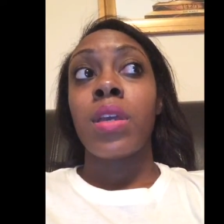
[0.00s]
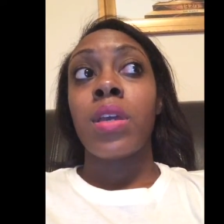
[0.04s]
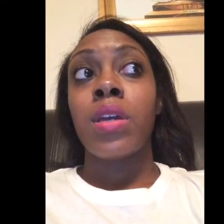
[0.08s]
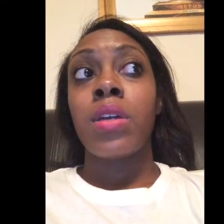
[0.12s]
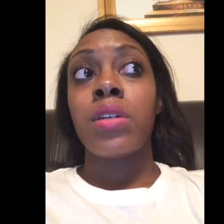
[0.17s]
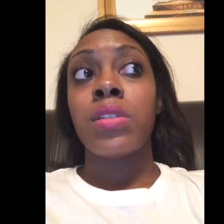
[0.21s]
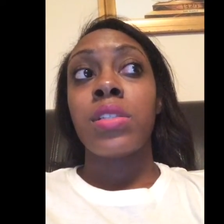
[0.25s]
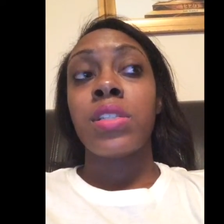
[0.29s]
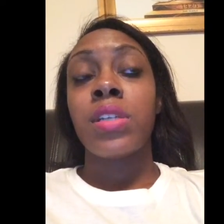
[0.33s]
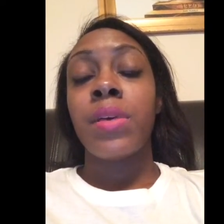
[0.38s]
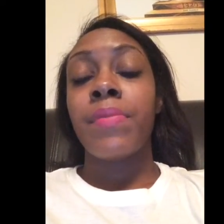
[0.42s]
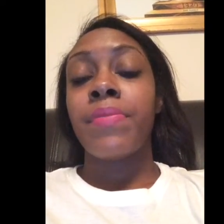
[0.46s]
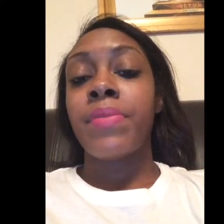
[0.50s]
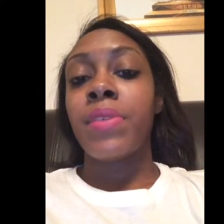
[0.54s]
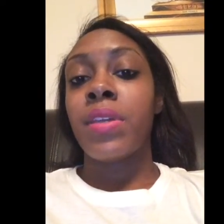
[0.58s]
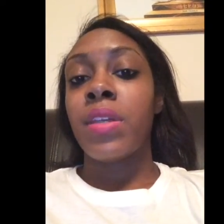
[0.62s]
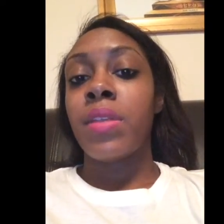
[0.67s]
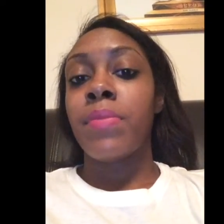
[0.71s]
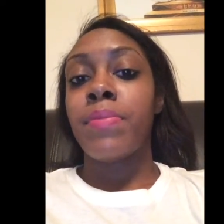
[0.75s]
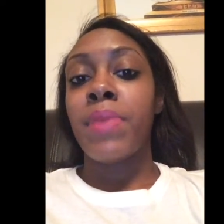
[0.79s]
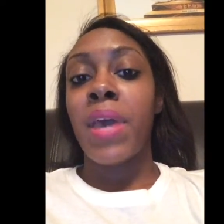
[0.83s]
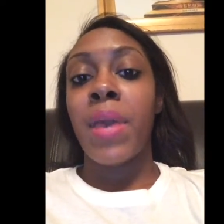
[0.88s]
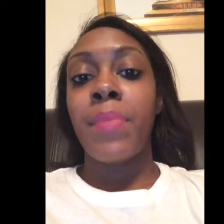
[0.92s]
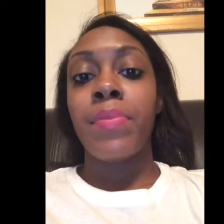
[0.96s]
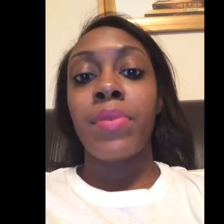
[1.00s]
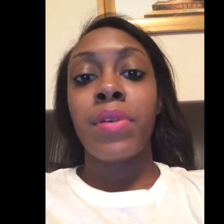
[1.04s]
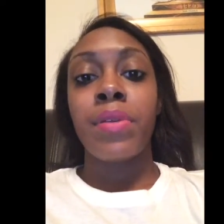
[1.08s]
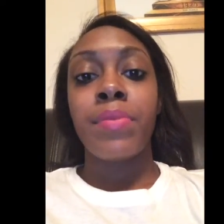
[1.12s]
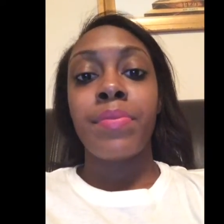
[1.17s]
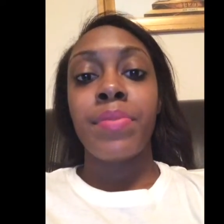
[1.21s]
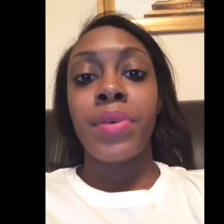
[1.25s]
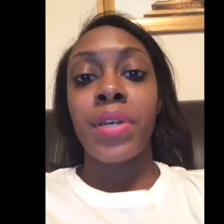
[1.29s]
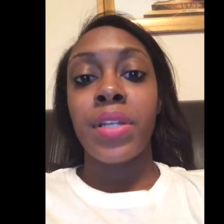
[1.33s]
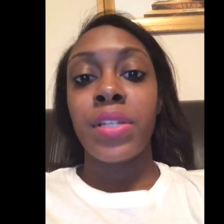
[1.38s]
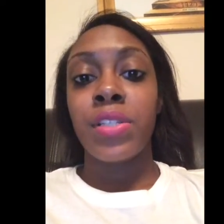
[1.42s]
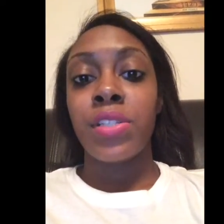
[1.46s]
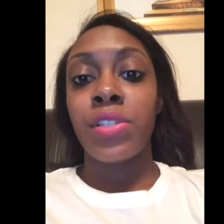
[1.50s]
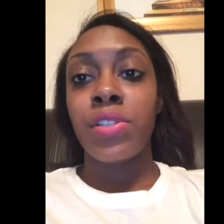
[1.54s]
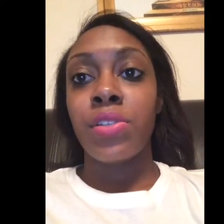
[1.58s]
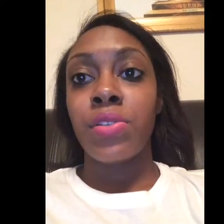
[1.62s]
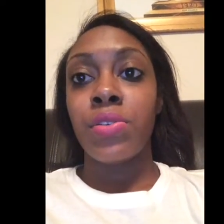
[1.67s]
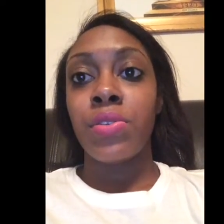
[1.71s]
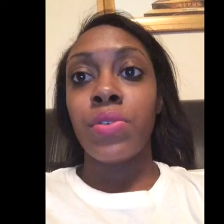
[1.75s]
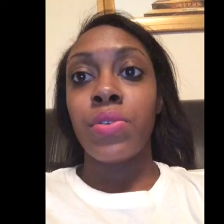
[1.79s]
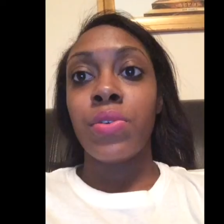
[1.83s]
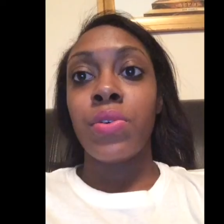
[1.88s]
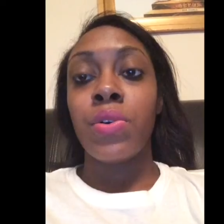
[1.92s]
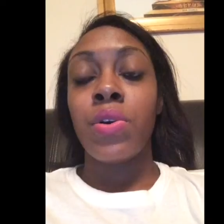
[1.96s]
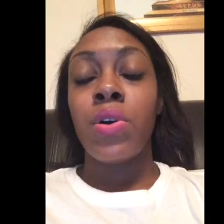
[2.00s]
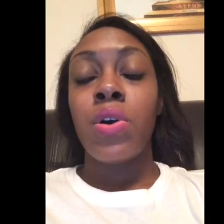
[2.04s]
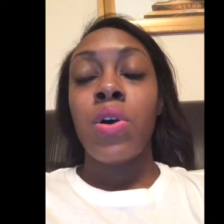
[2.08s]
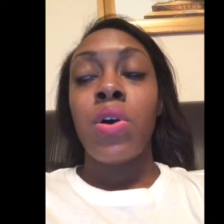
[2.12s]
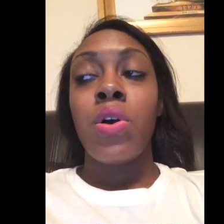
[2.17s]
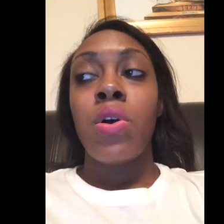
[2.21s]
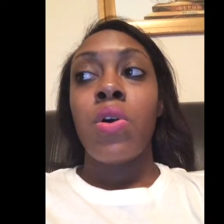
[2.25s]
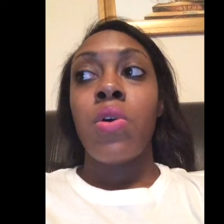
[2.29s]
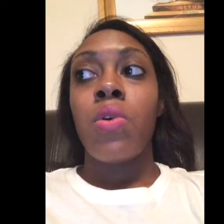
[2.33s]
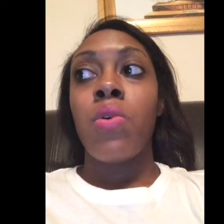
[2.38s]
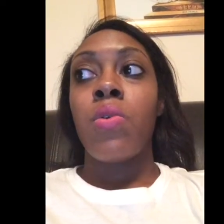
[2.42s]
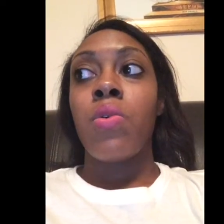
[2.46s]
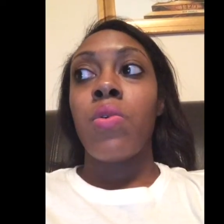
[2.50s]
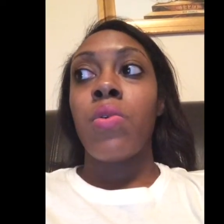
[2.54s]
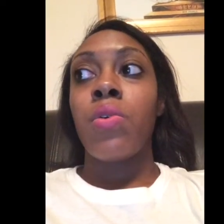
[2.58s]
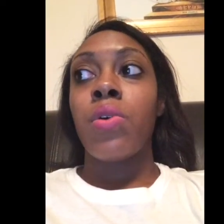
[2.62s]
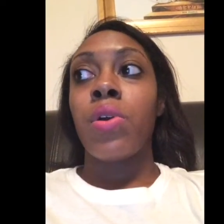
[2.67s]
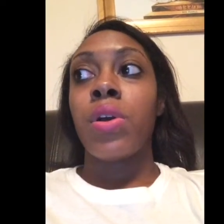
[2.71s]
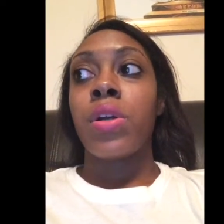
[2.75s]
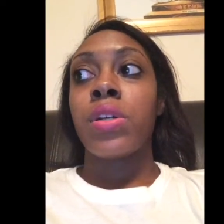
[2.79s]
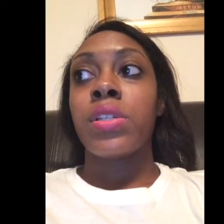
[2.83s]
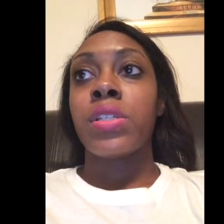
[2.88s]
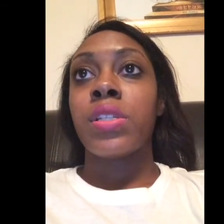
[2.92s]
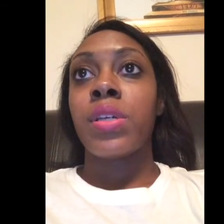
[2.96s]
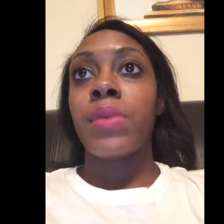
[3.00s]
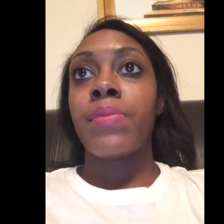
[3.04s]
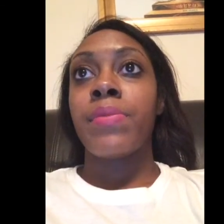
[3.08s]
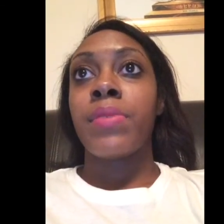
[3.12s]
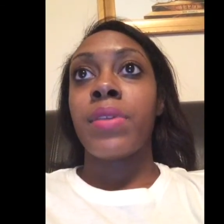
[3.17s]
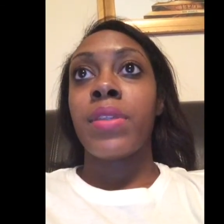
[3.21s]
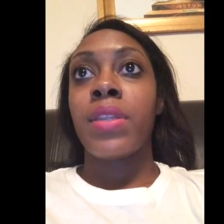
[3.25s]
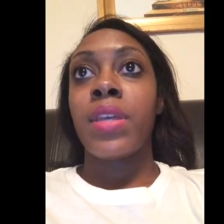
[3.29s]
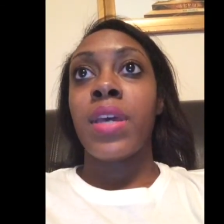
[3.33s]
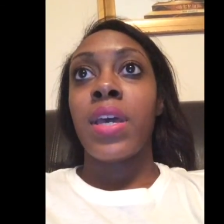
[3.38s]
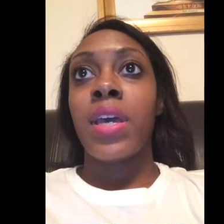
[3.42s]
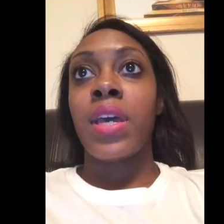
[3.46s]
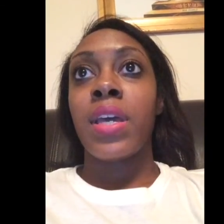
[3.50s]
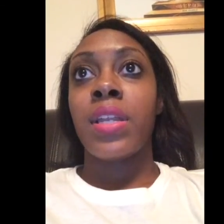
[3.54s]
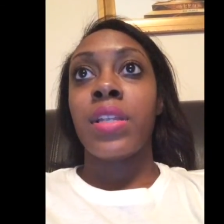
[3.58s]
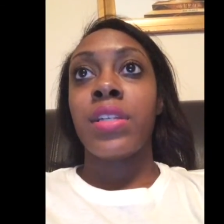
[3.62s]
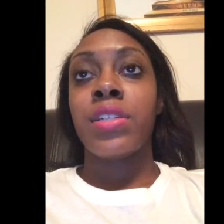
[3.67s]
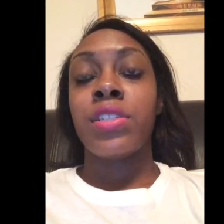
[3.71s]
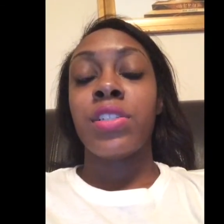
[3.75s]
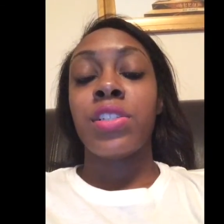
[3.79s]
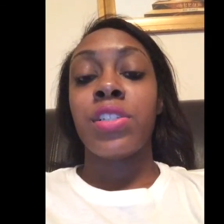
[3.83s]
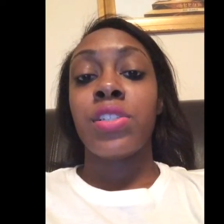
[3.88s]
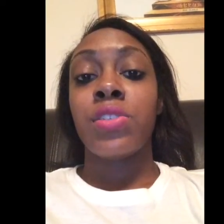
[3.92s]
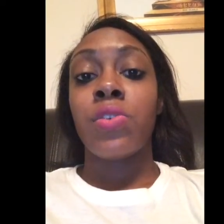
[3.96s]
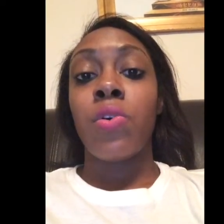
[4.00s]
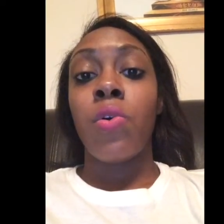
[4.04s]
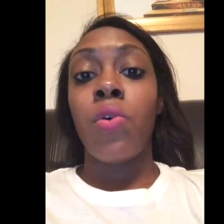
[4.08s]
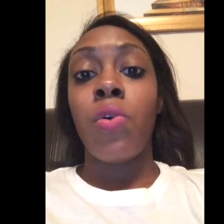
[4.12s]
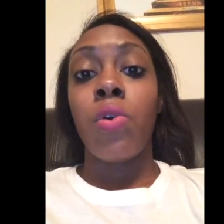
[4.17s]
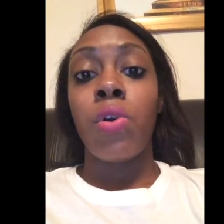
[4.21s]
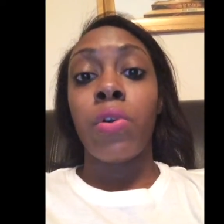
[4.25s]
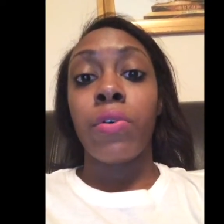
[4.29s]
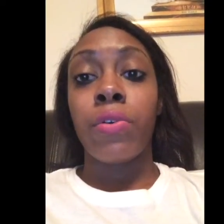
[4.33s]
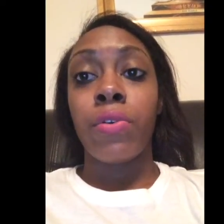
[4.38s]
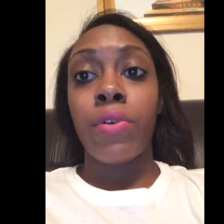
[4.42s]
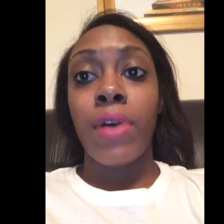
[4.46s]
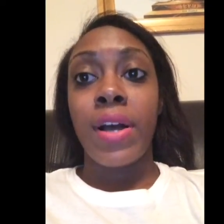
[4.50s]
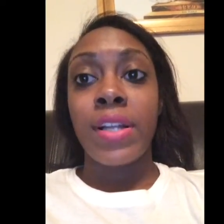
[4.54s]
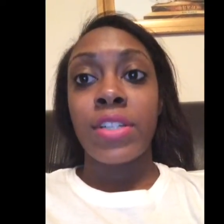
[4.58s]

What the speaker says: something paper and pencil, or something that is just oral.